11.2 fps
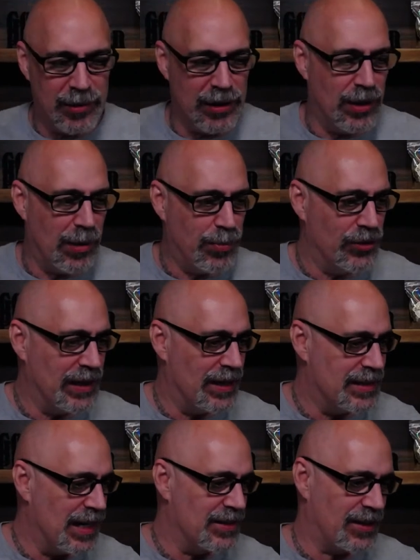But then when I pulled it out
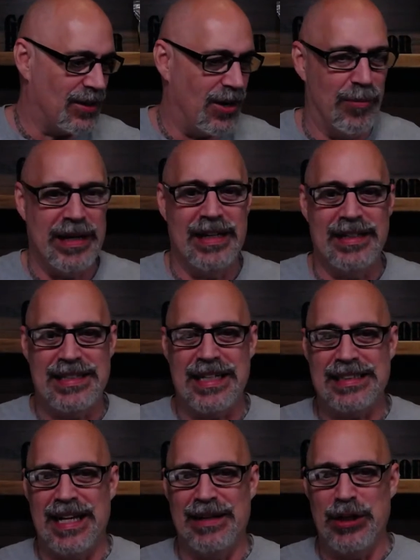today, I was like, oh man, it
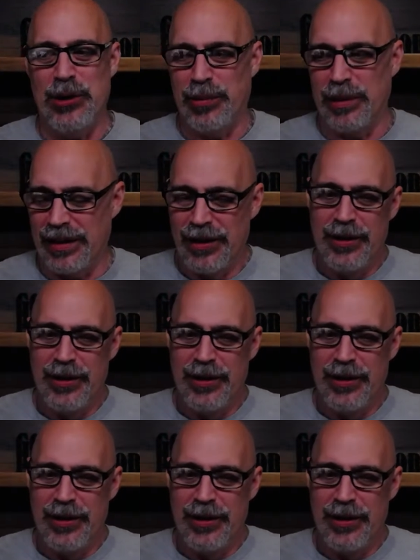sucks. I have to open it.